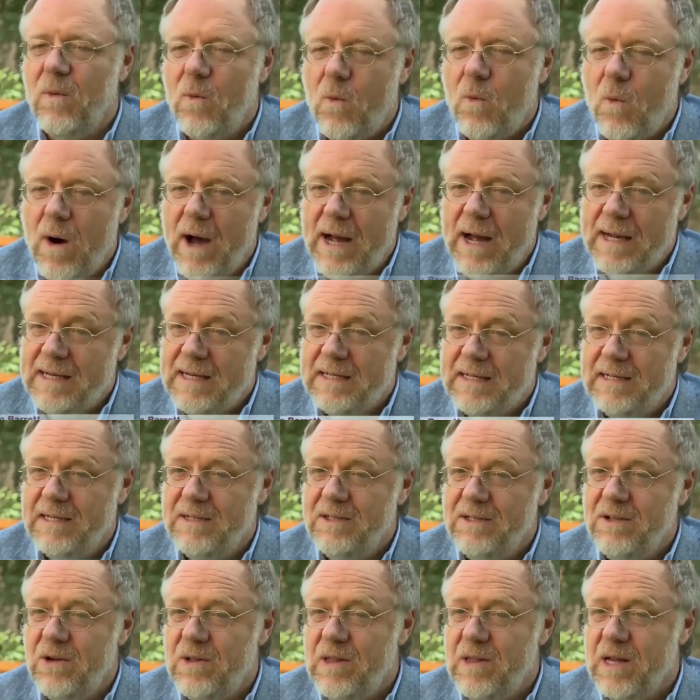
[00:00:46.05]
wanted
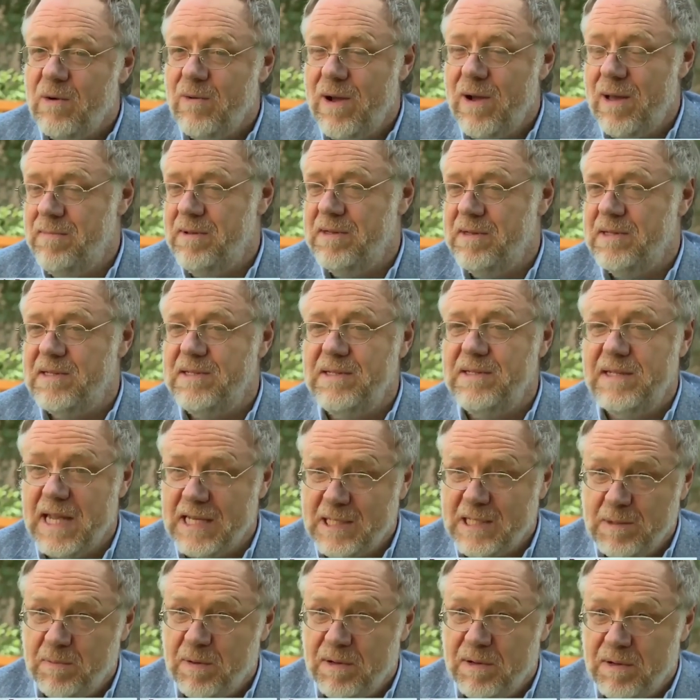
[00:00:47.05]
nuclear weapons
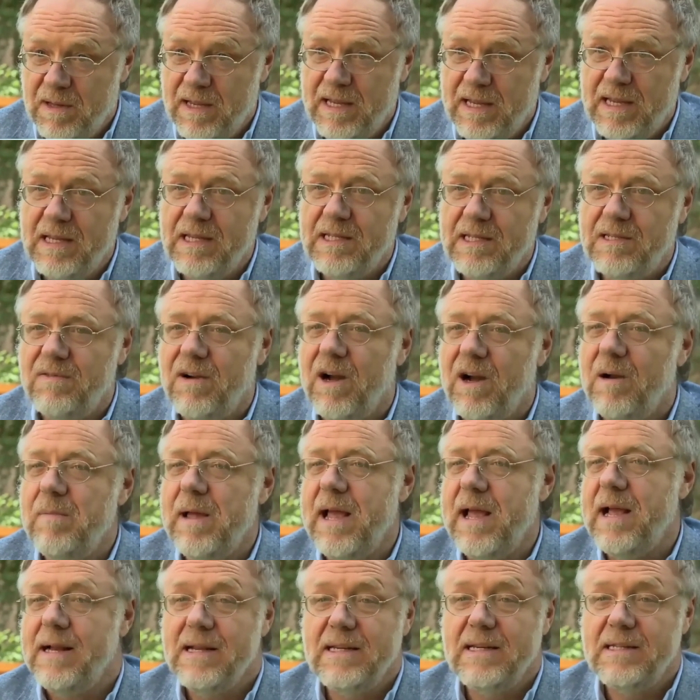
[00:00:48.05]
desperately as far
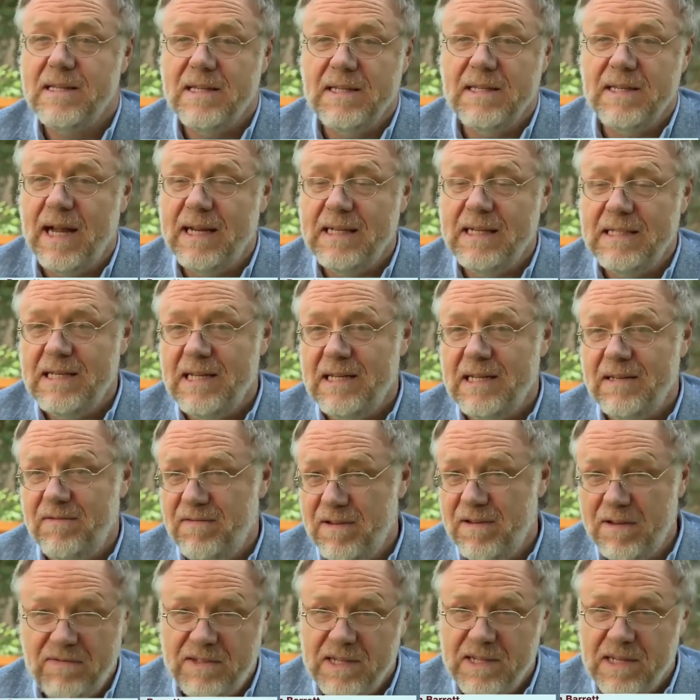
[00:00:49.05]
back as the
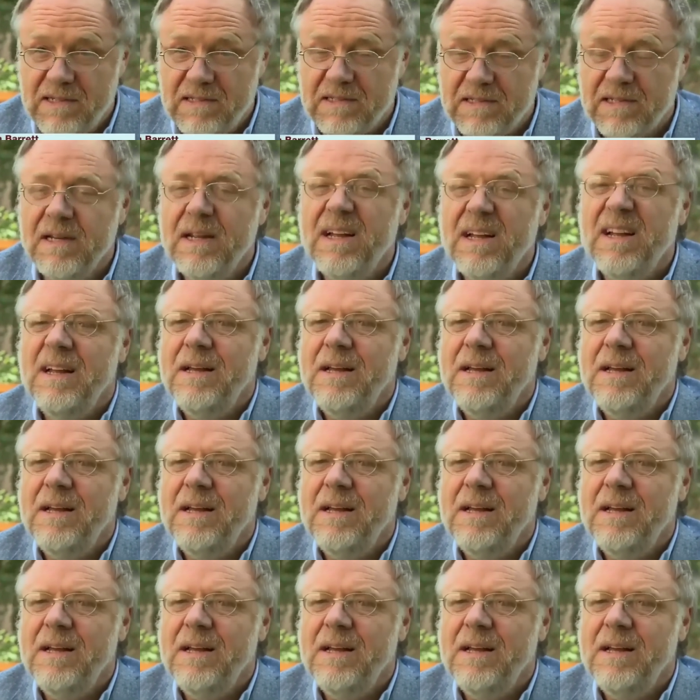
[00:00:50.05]
1950s.